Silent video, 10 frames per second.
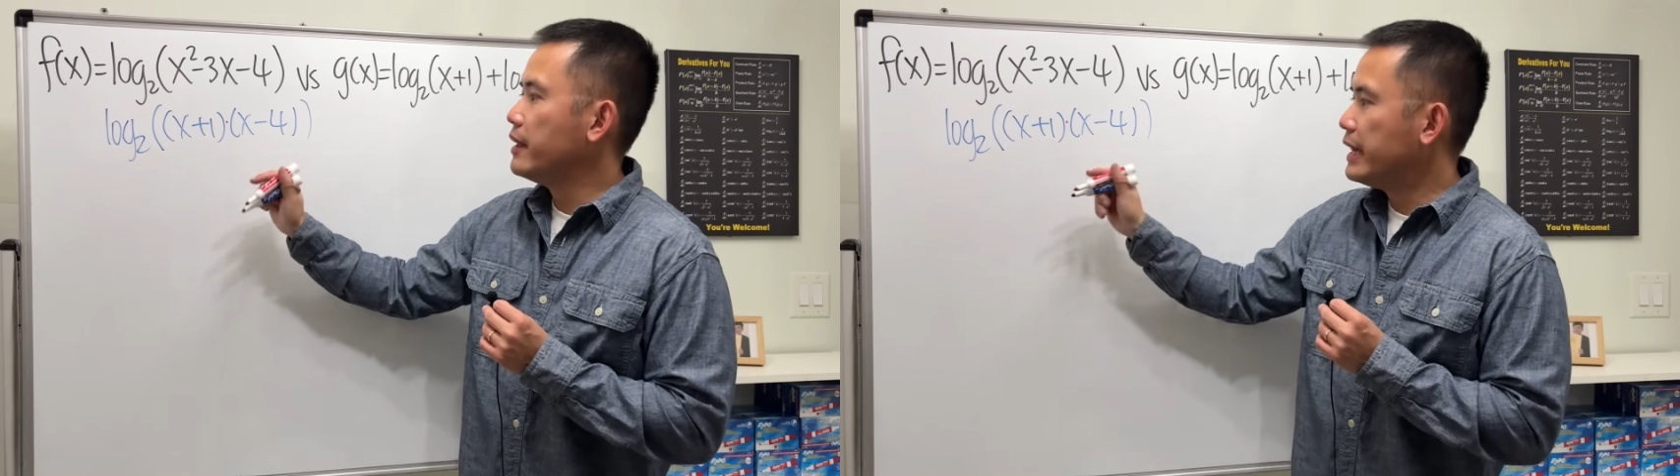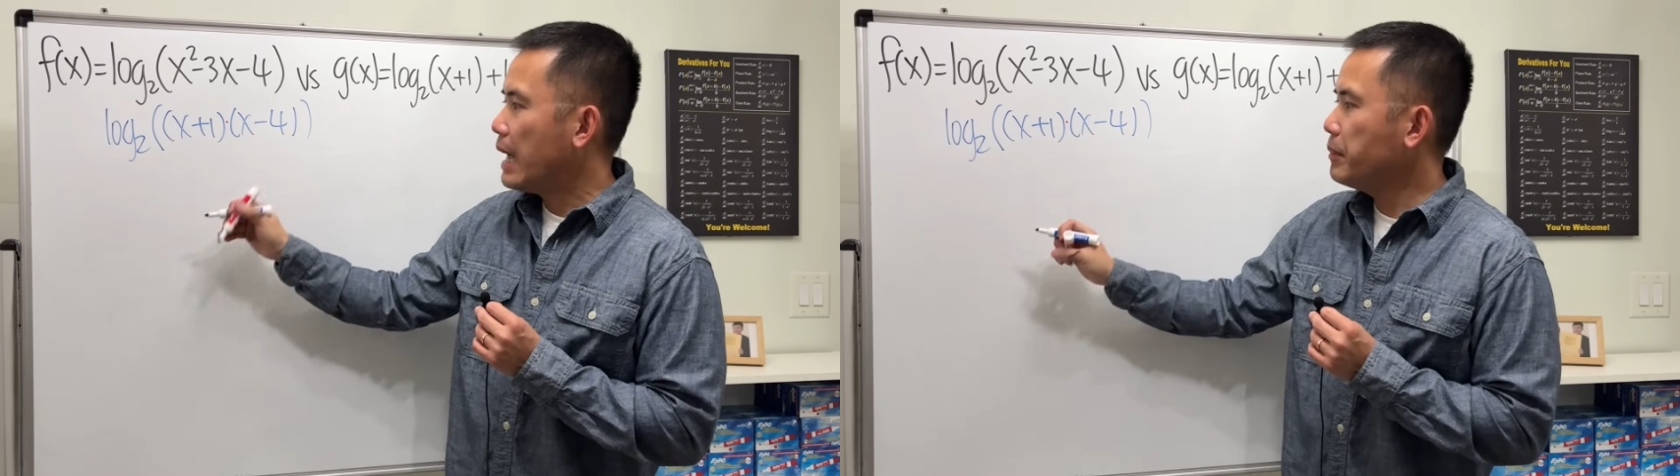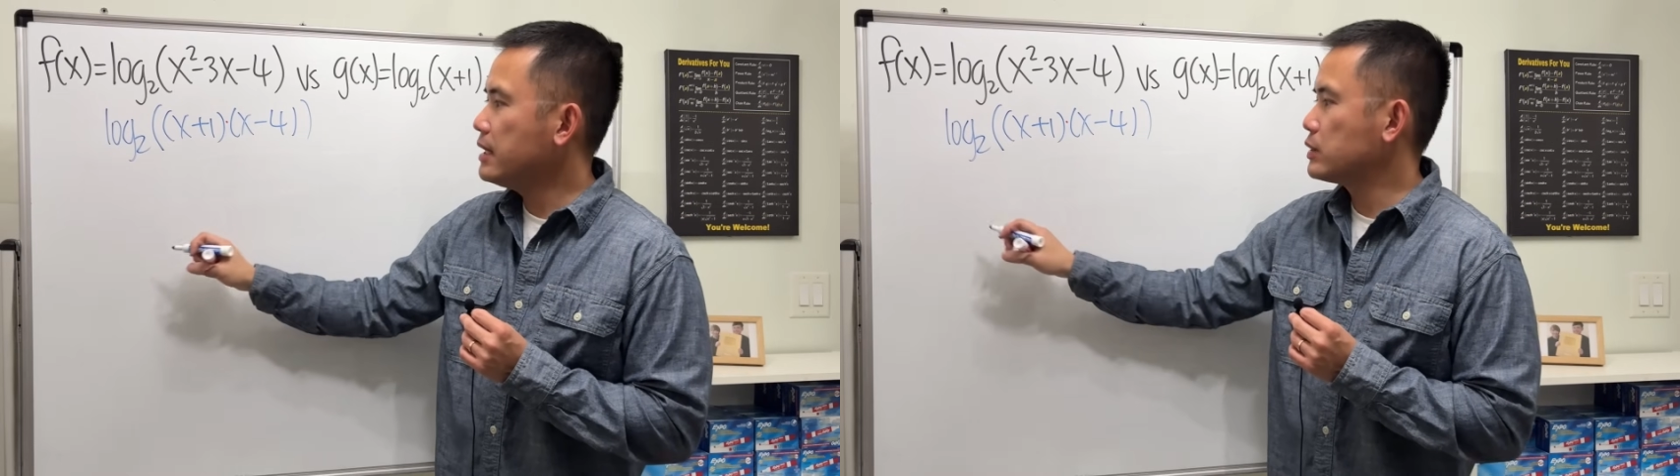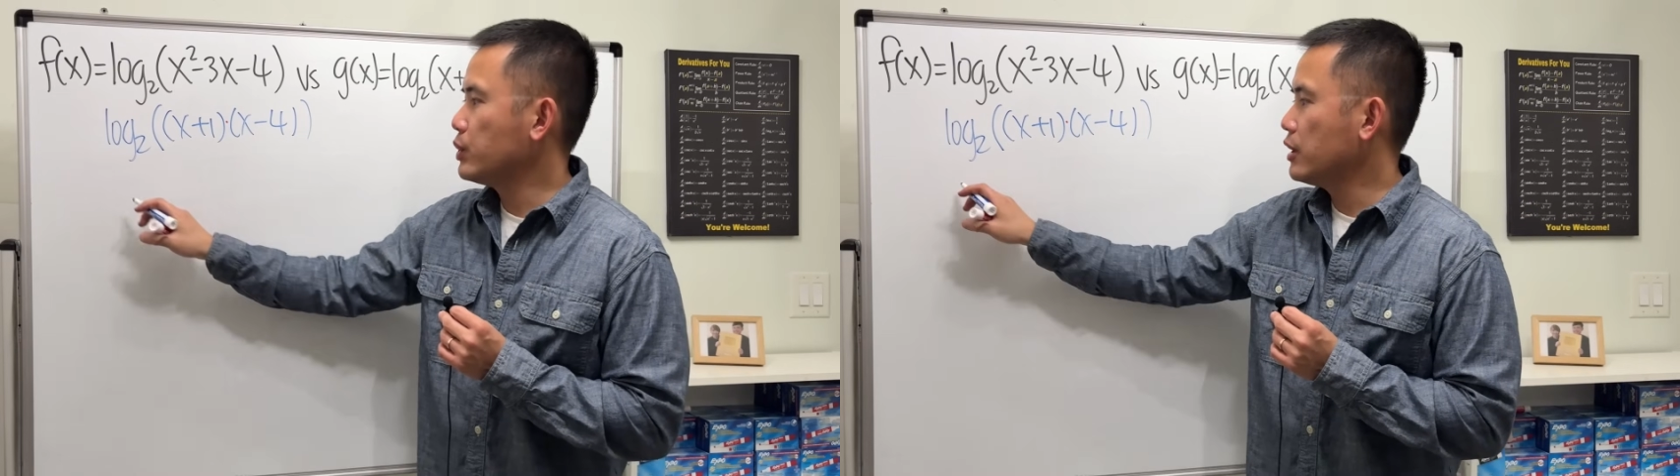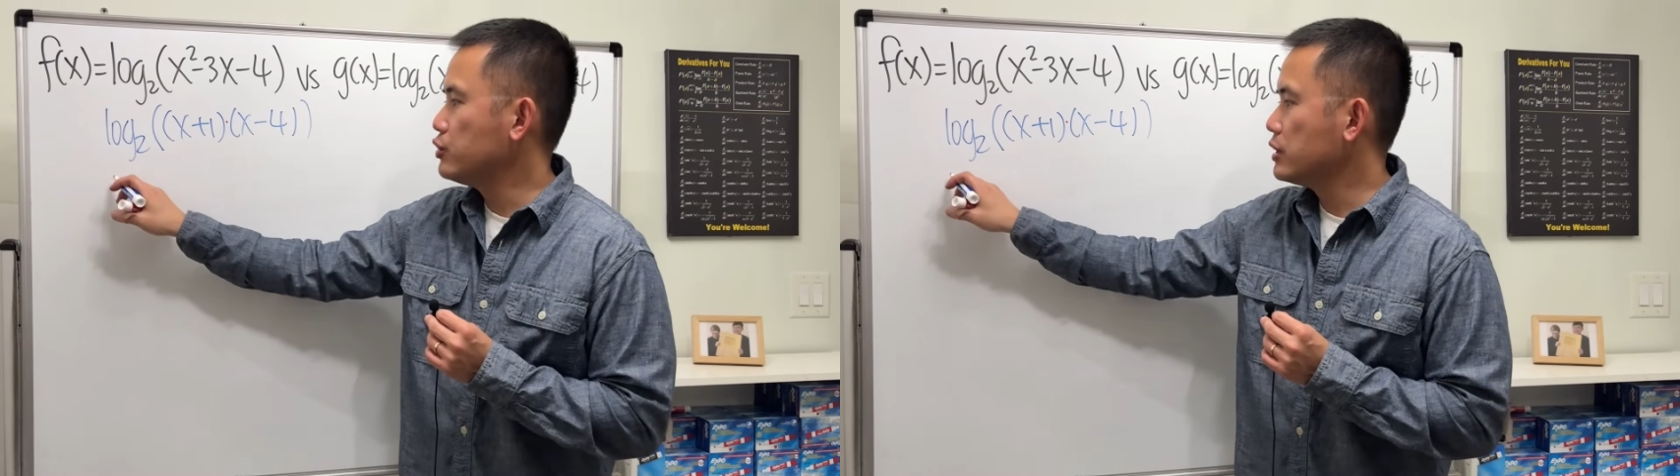That means we
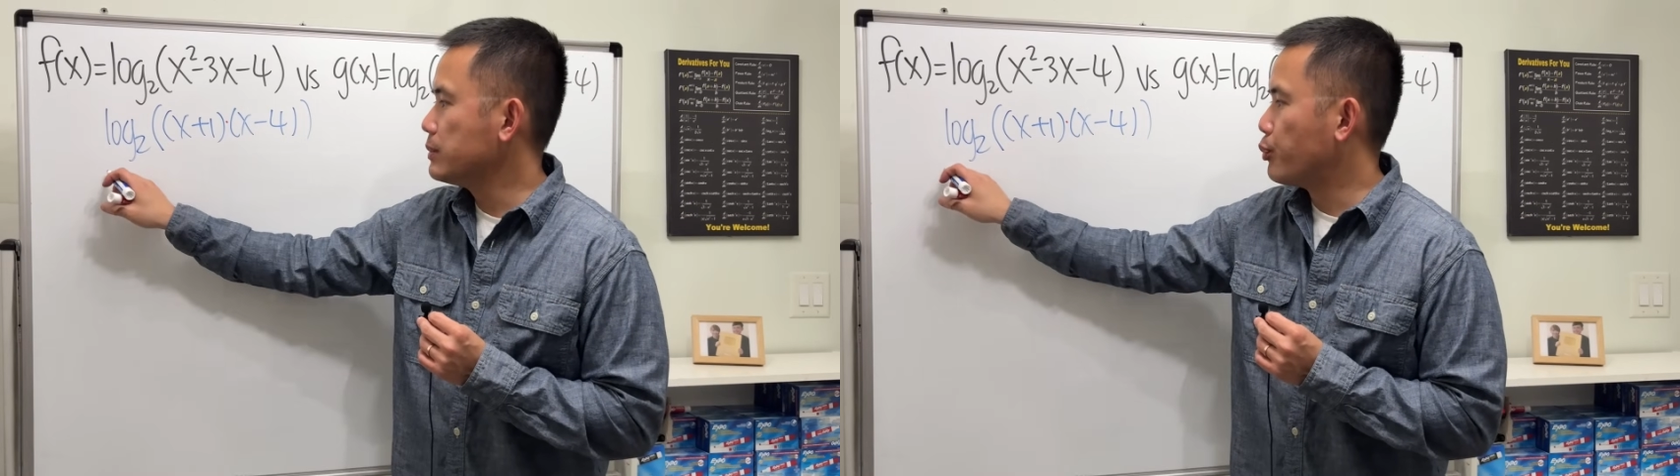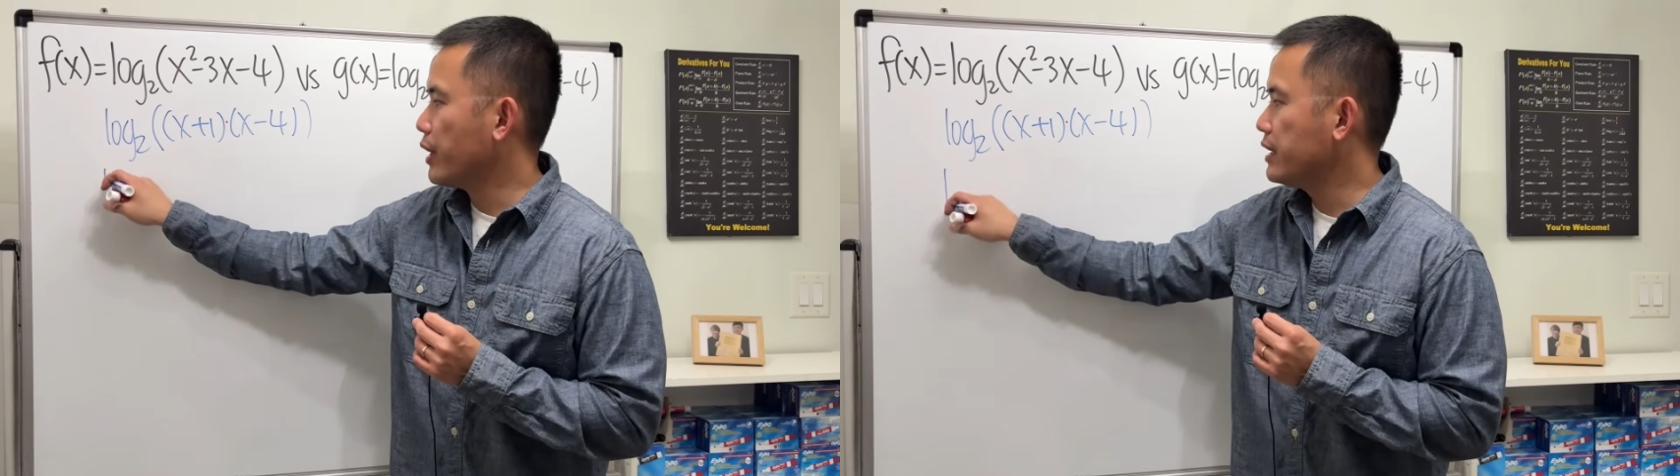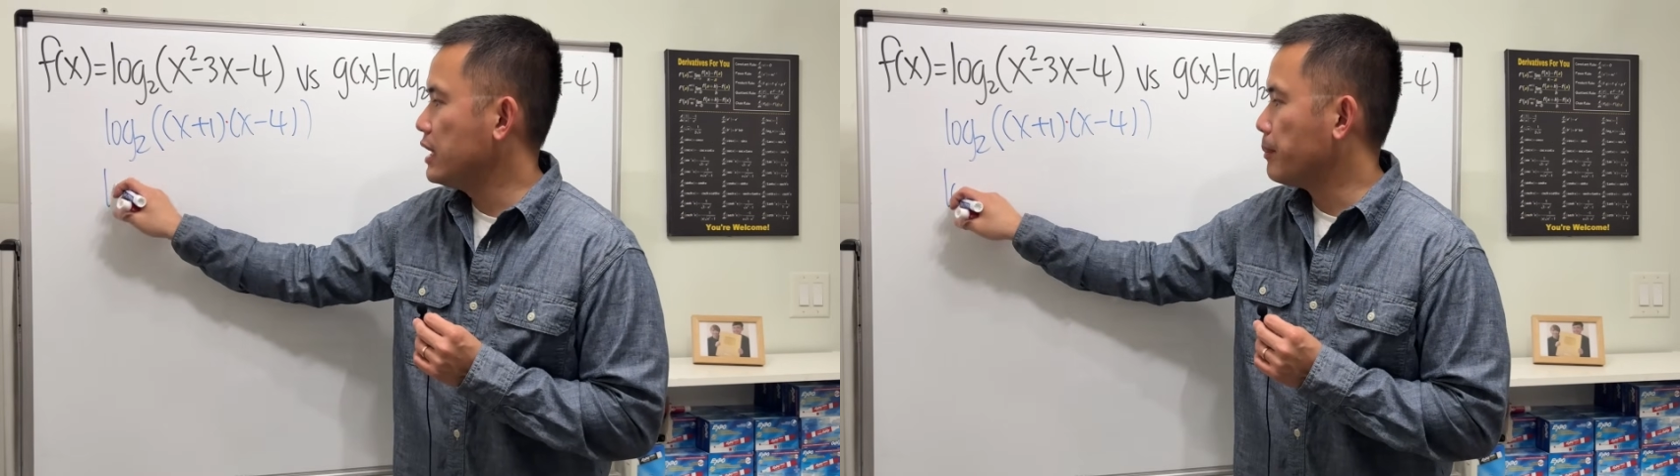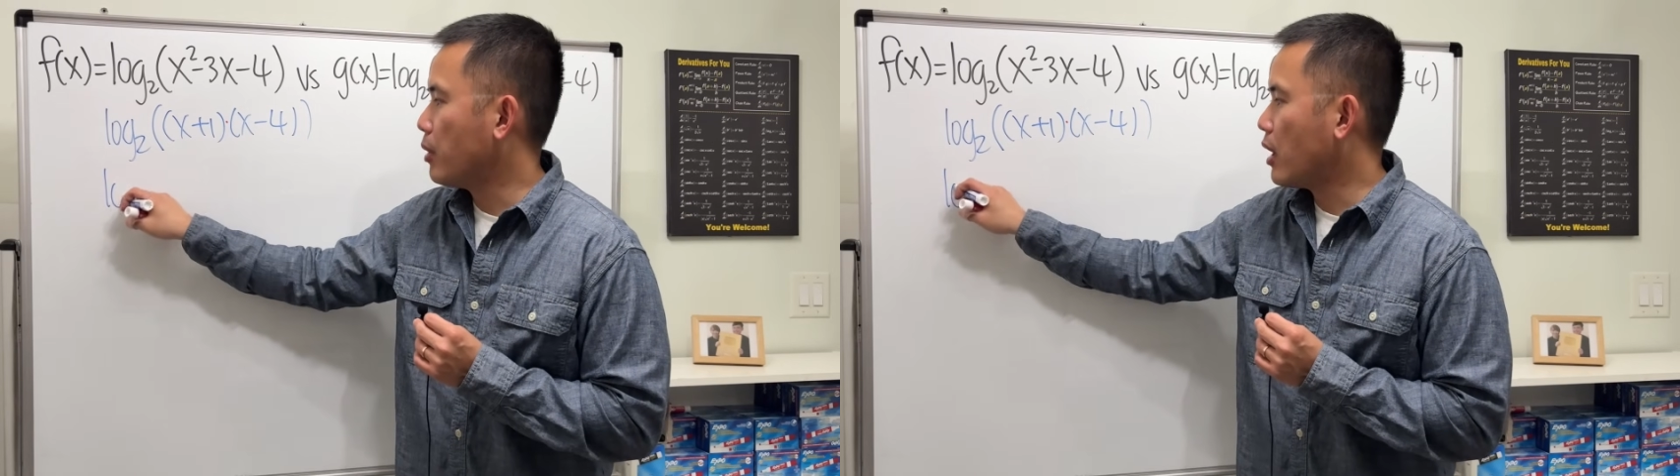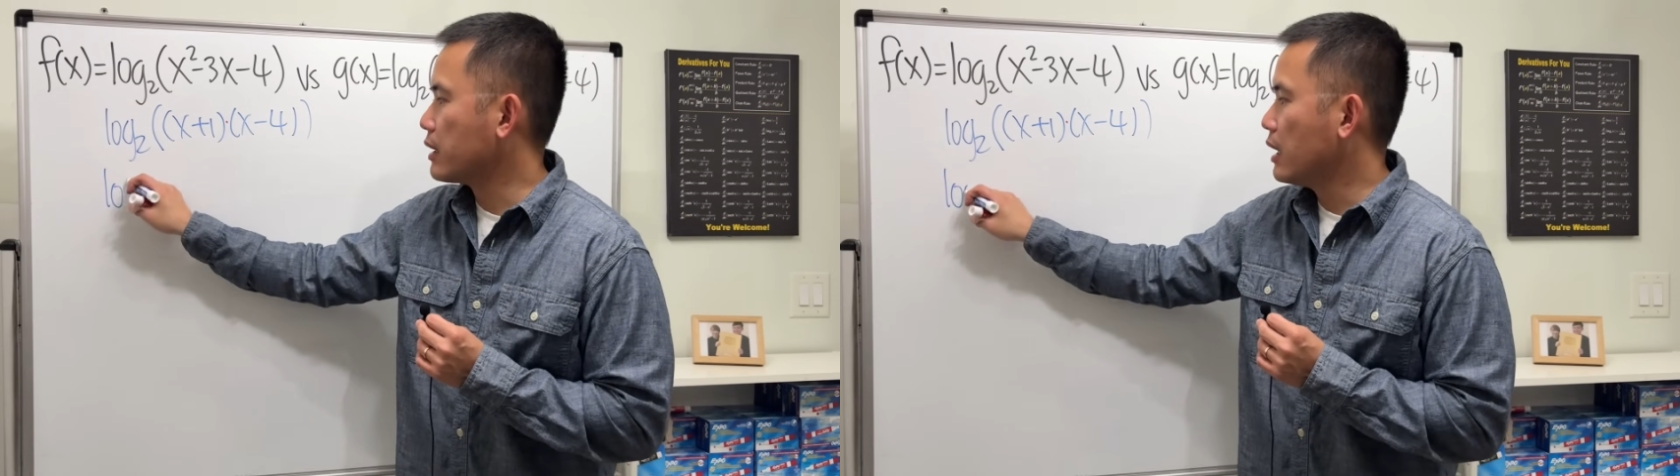can just break it
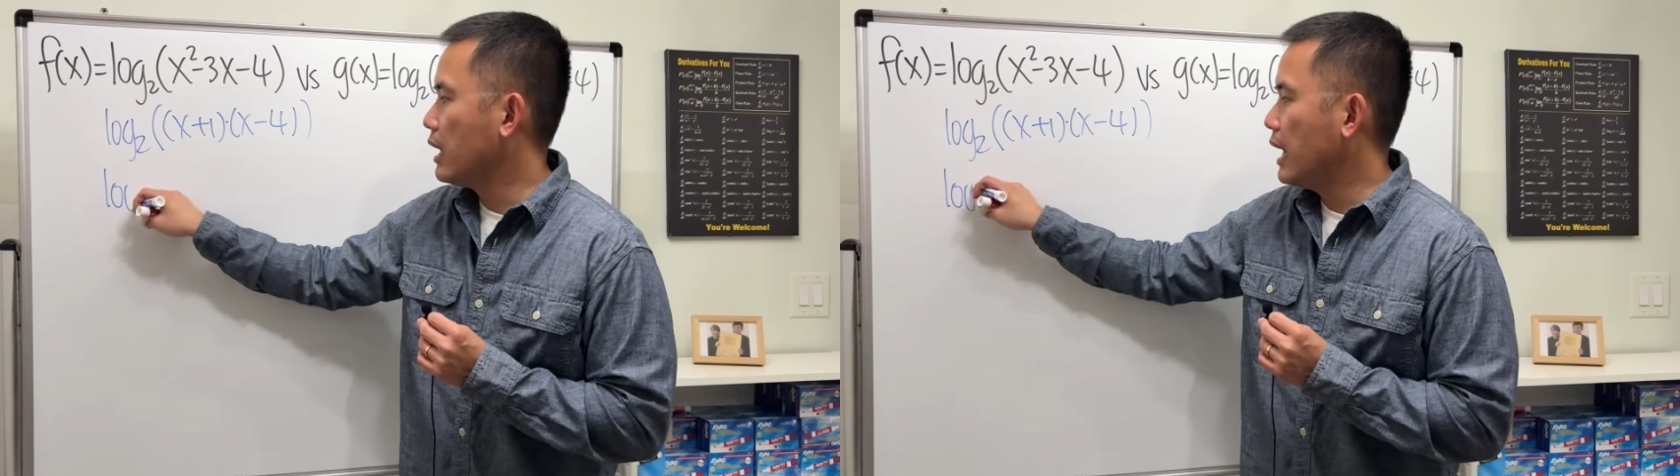apart